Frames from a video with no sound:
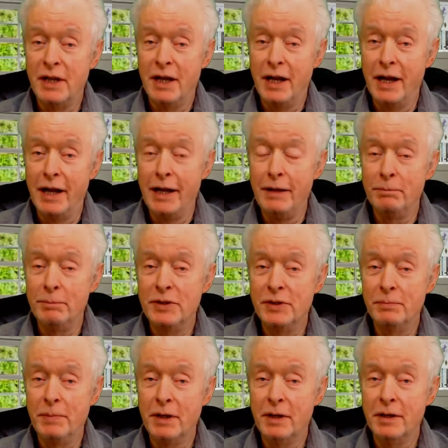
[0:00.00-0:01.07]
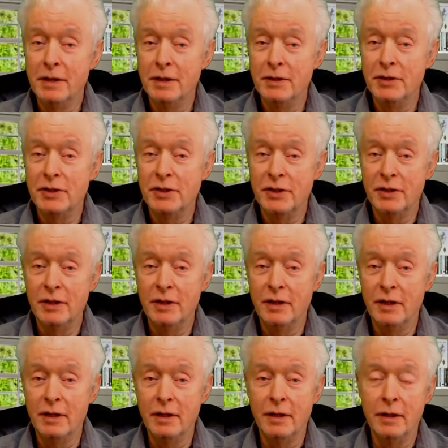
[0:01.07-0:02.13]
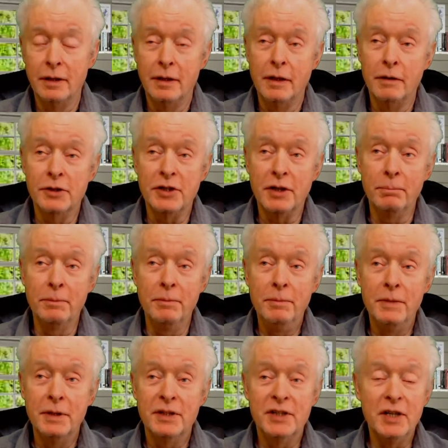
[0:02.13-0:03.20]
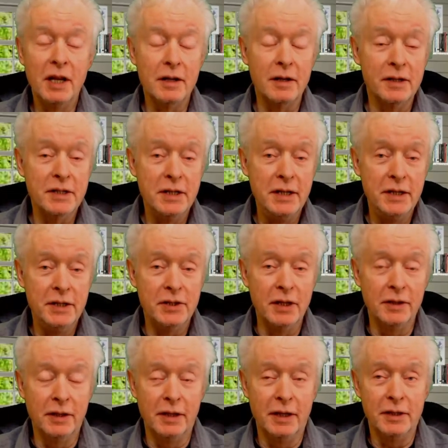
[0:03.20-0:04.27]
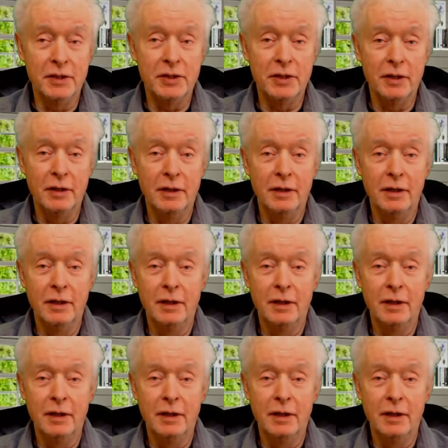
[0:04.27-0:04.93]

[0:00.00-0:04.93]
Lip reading: times because there's some subtleties in this.